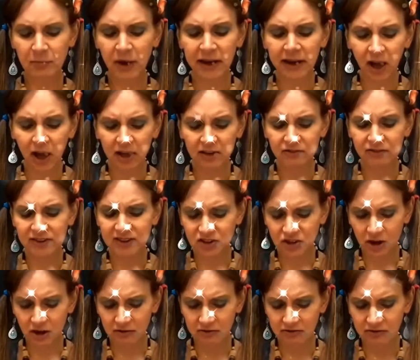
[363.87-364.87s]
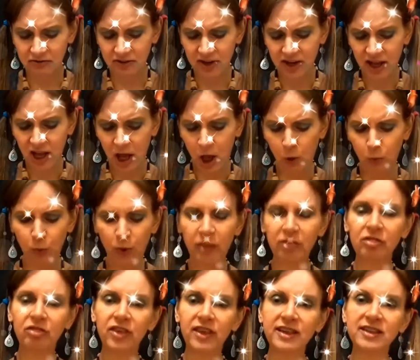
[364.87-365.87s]
My life is tough, and
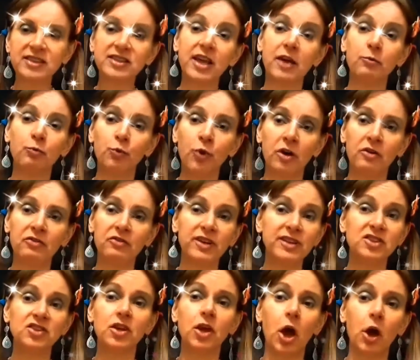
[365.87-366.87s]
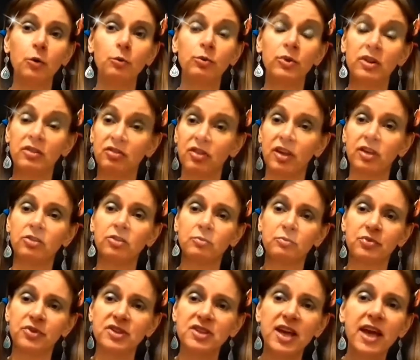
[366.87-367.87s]
when things get rough, it's the only thing
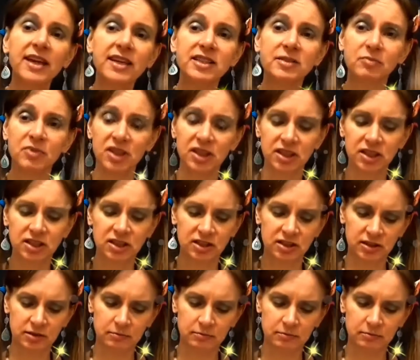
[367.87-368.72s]
that protects me."